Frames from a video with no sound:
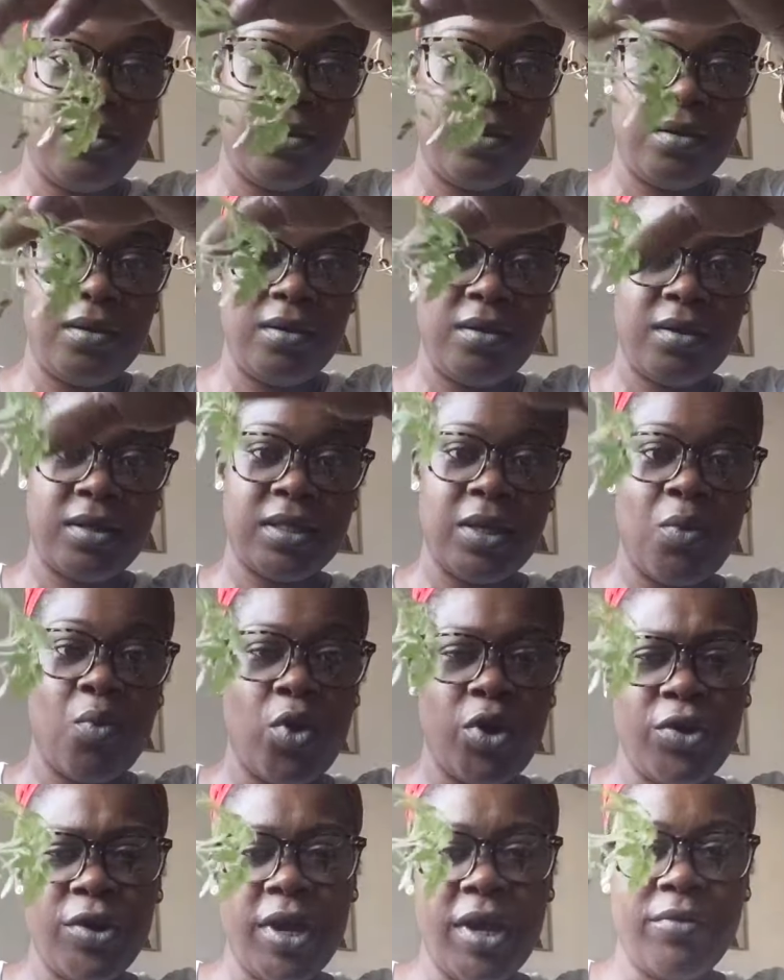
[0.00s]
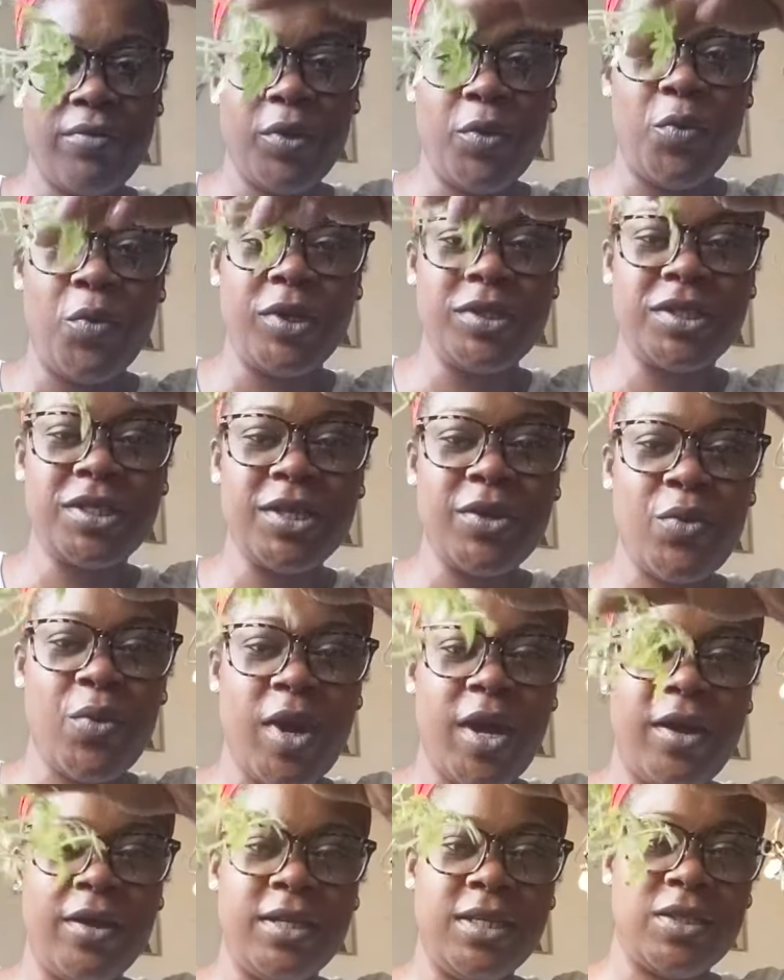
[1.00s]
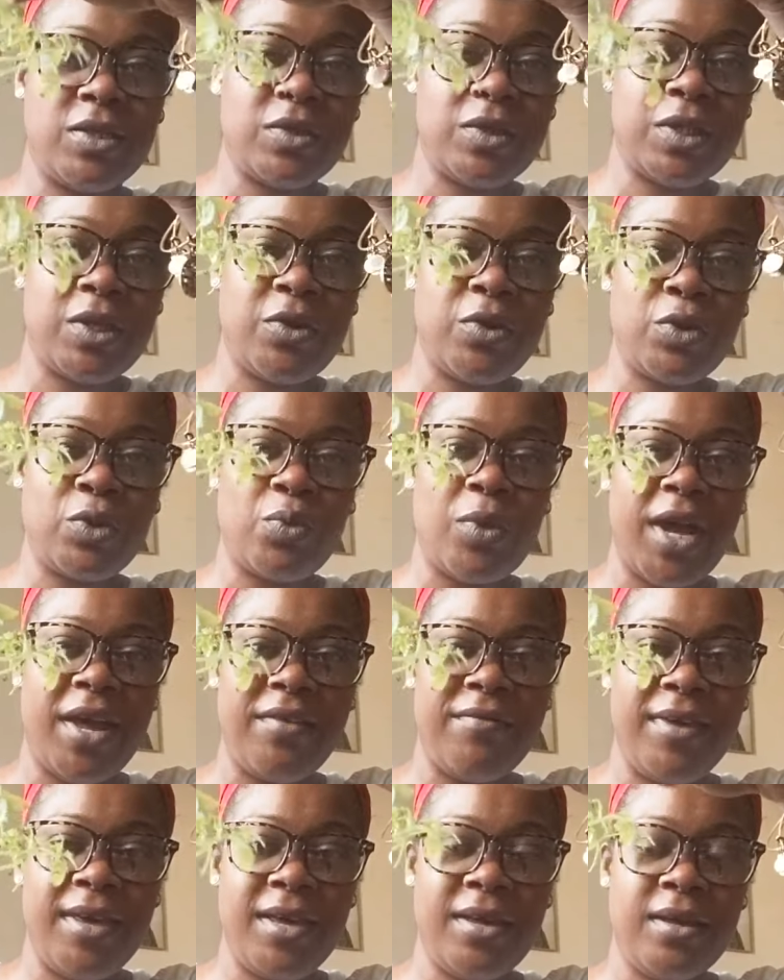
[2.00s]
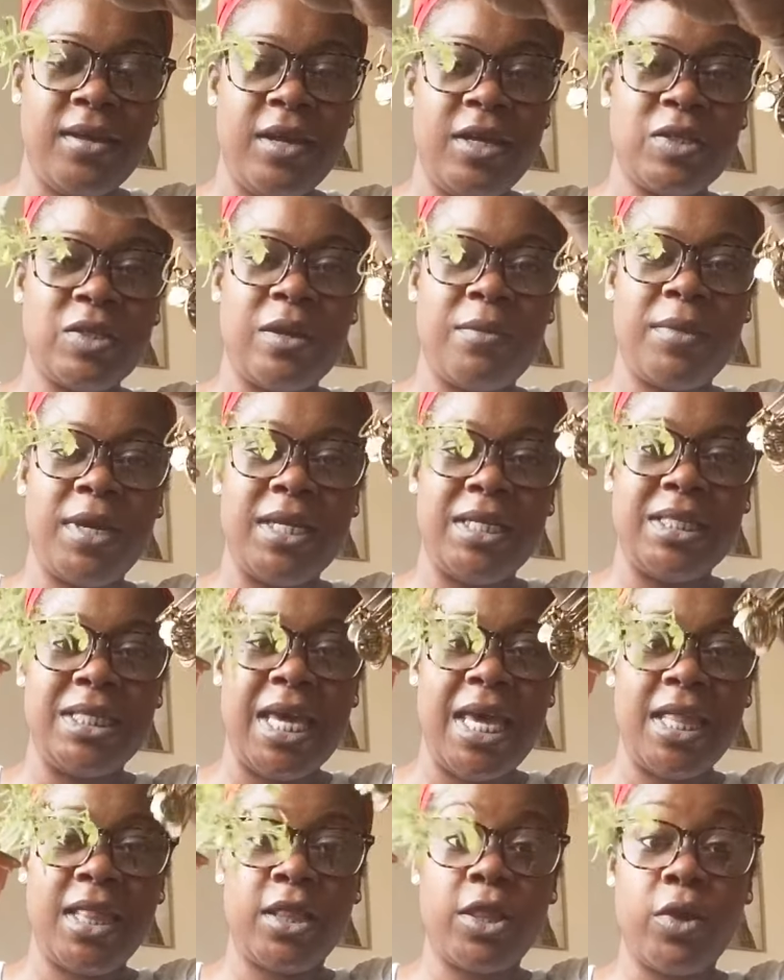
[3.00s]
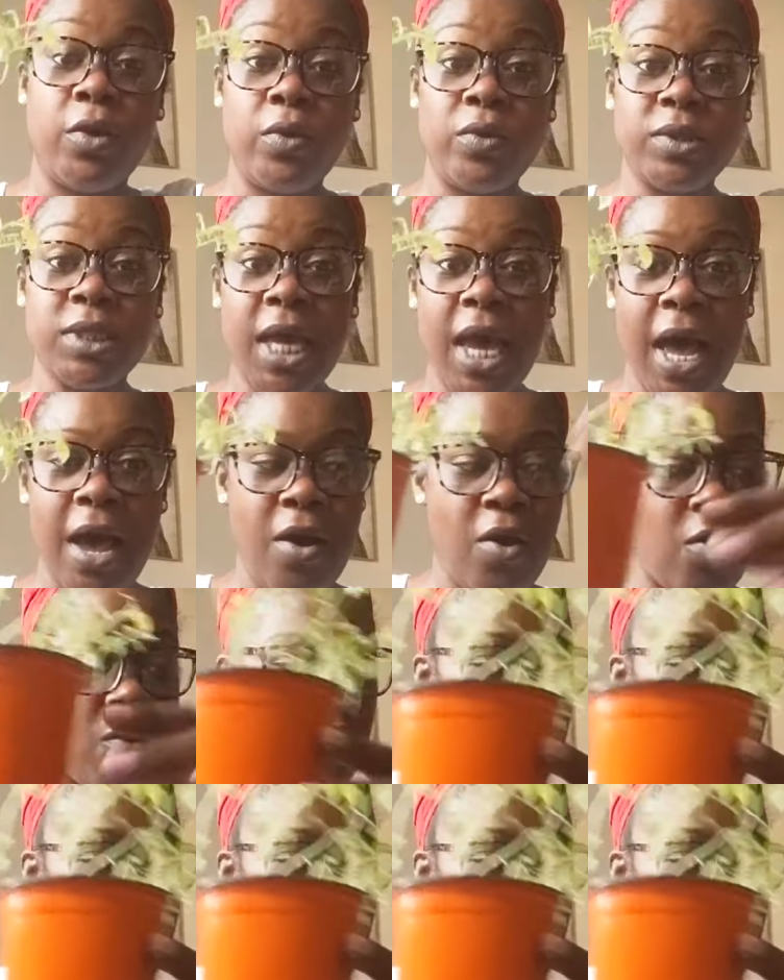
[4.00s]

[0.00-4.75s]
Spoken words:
Because I water it every once in a while. These are still thriving. So I'm going to take those out